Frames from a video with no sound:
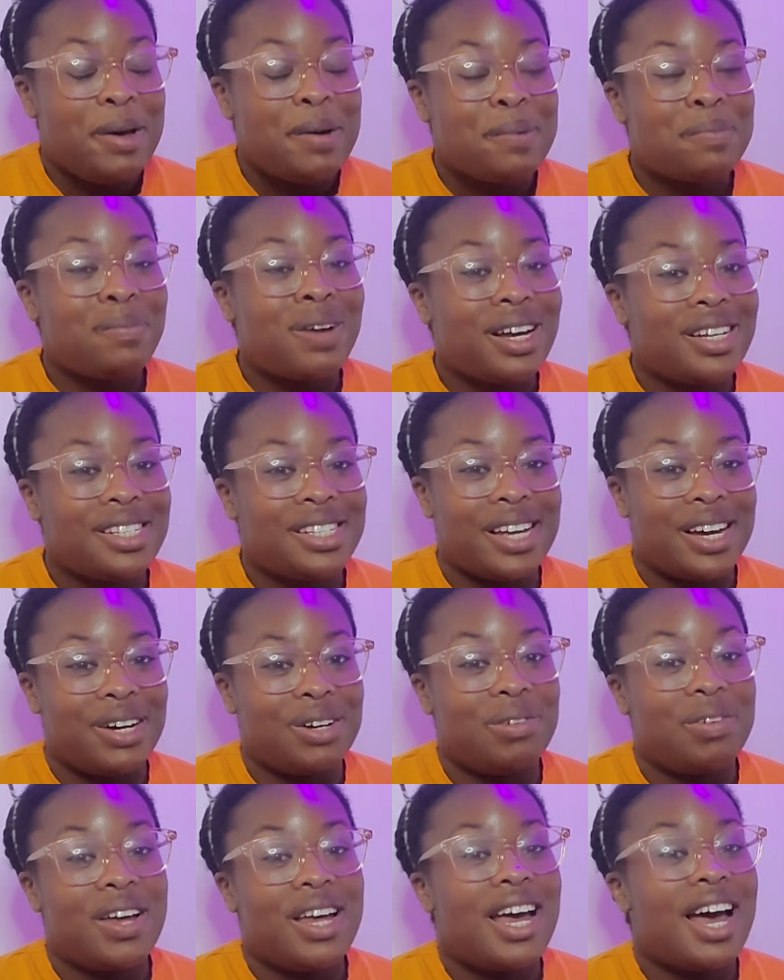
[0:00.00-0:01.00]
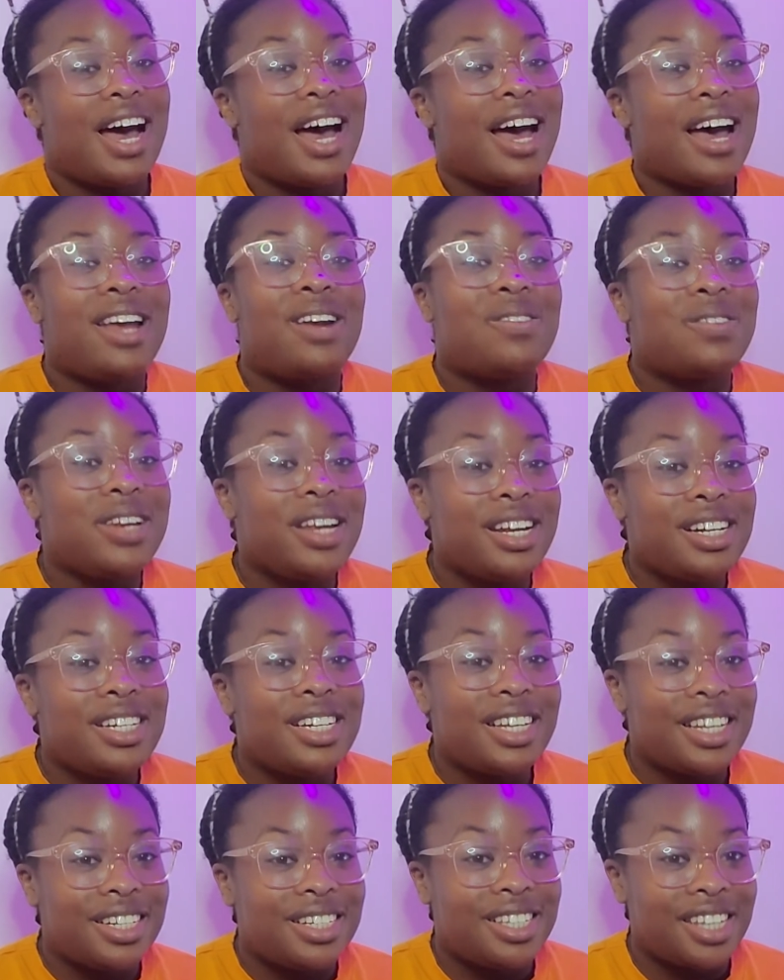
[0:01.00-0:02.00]
myself. I don't need to
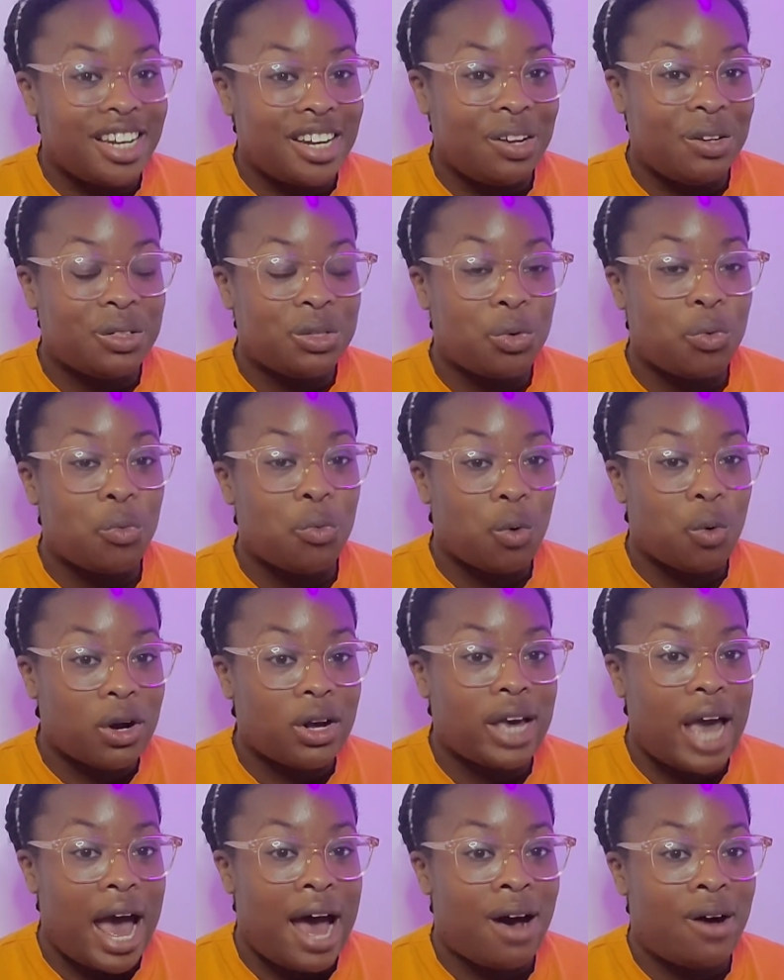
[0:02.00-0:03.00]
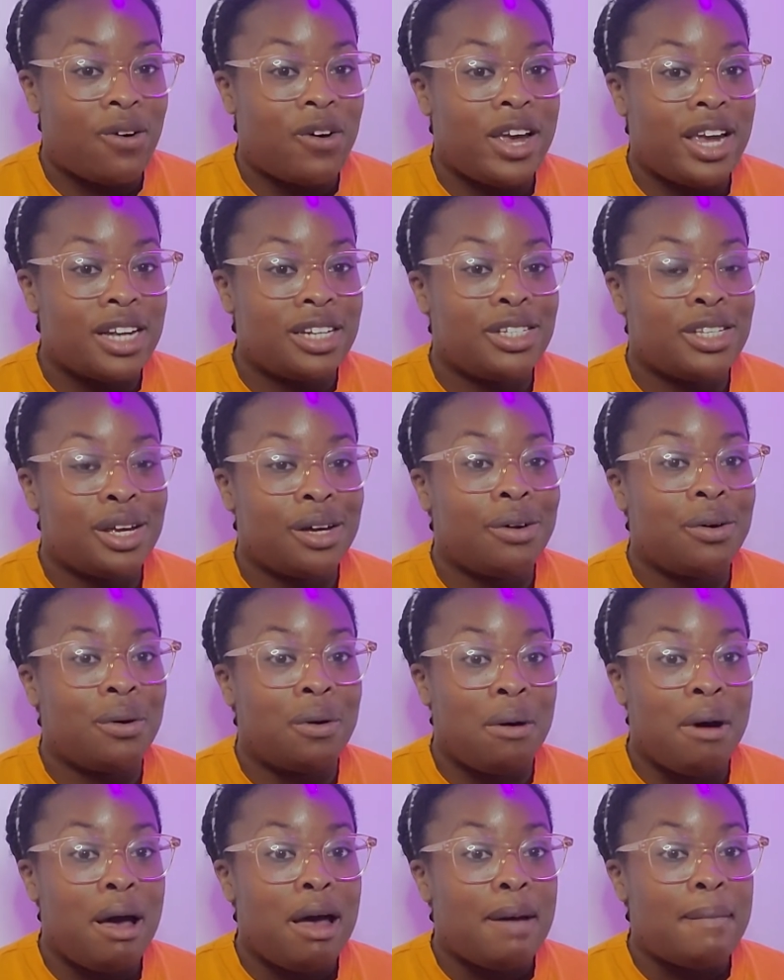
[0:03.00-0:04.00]
continue to work out
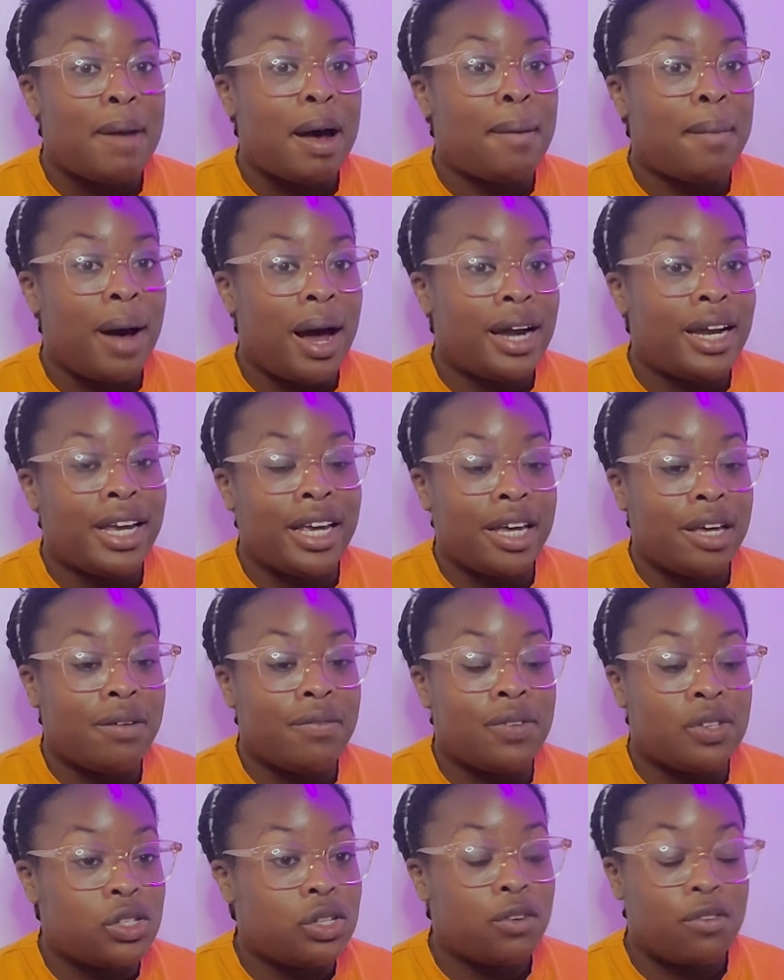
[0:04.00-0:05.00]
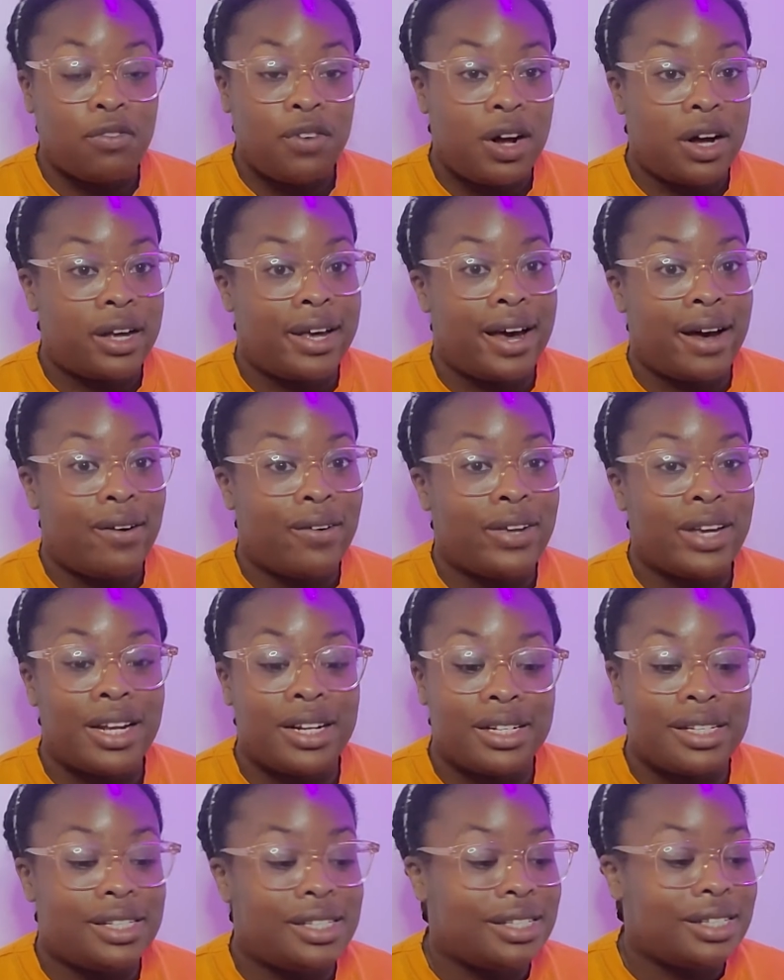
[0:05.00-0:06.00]
until my body gives the fuck out.
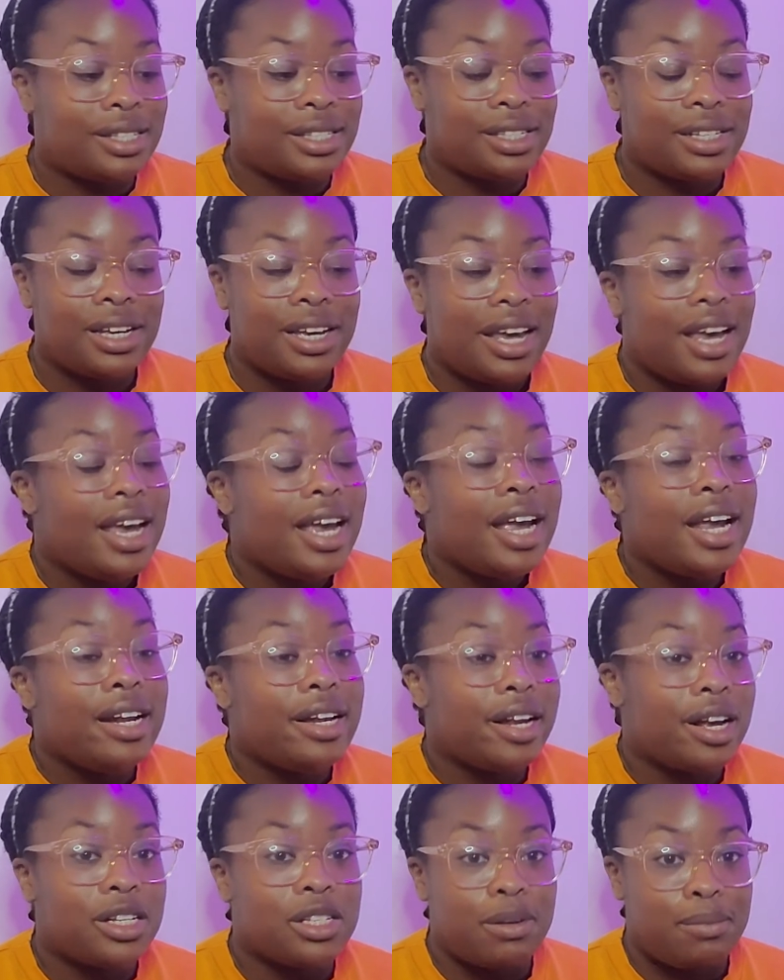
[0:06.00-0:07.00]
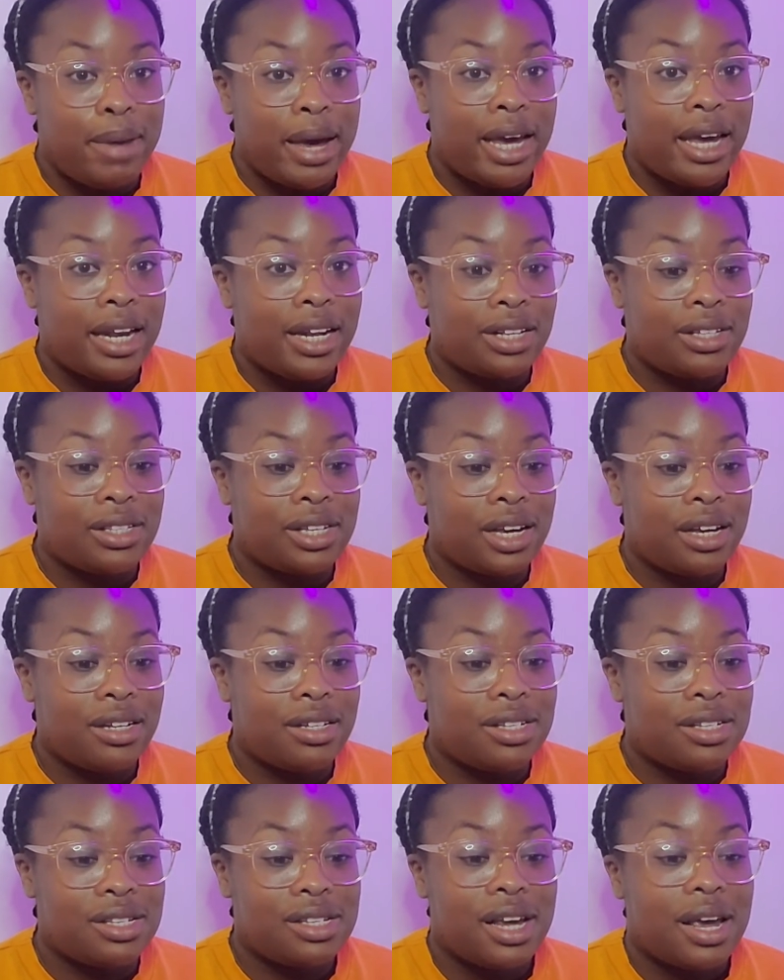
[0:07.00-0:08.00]
It doesn't make any
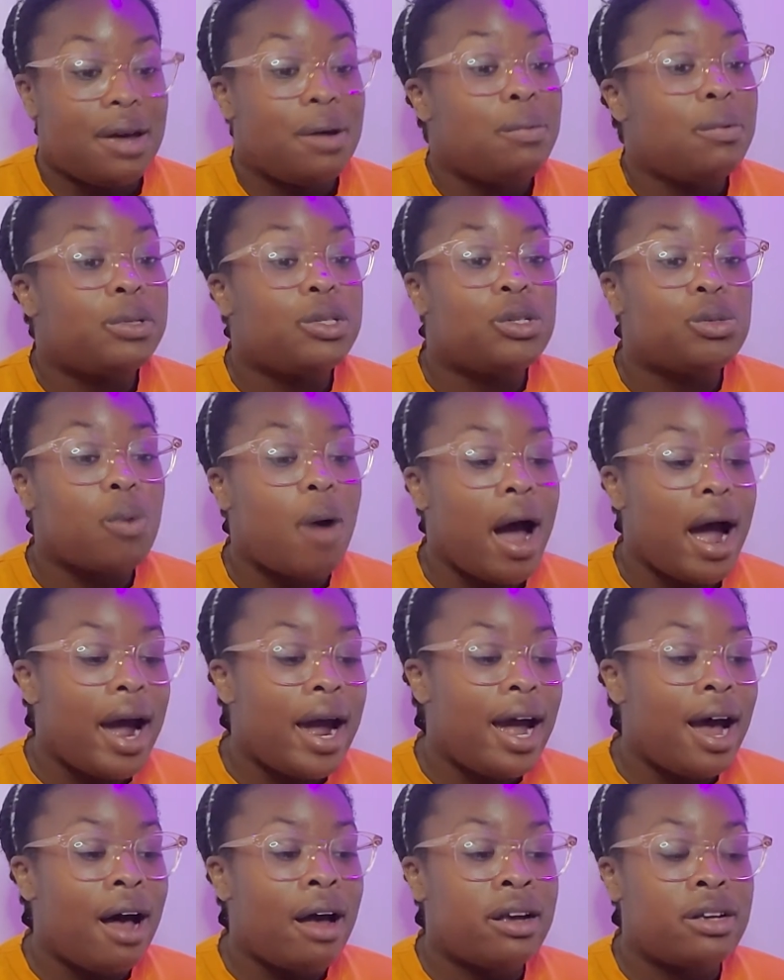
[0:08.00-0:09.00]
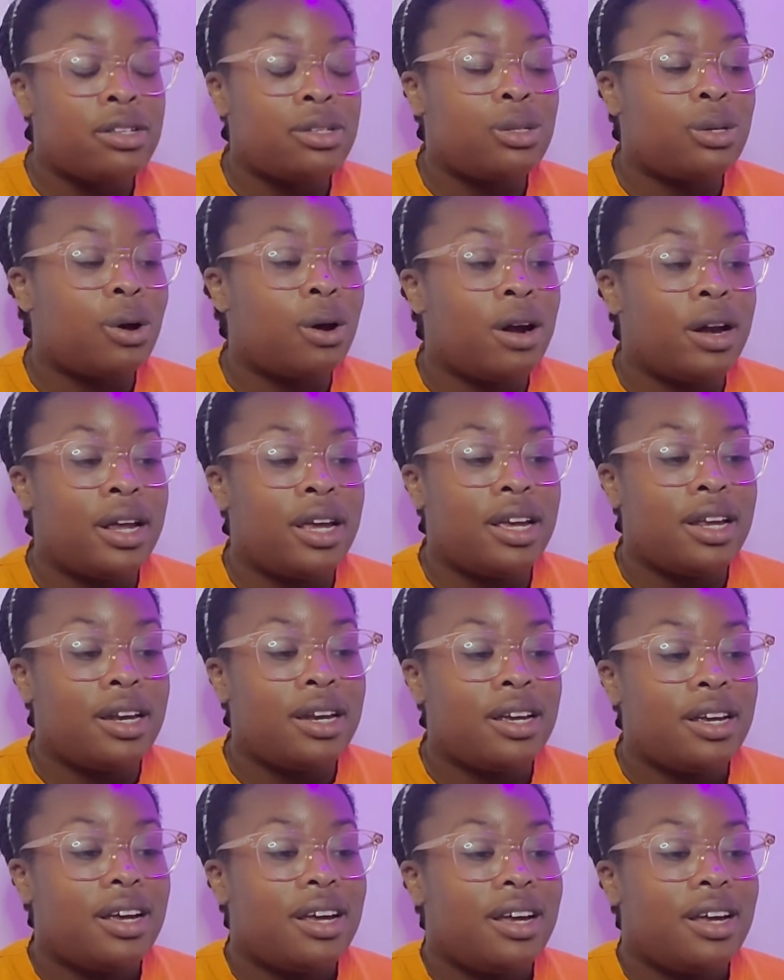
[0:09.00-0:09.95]
sense. Which is why I started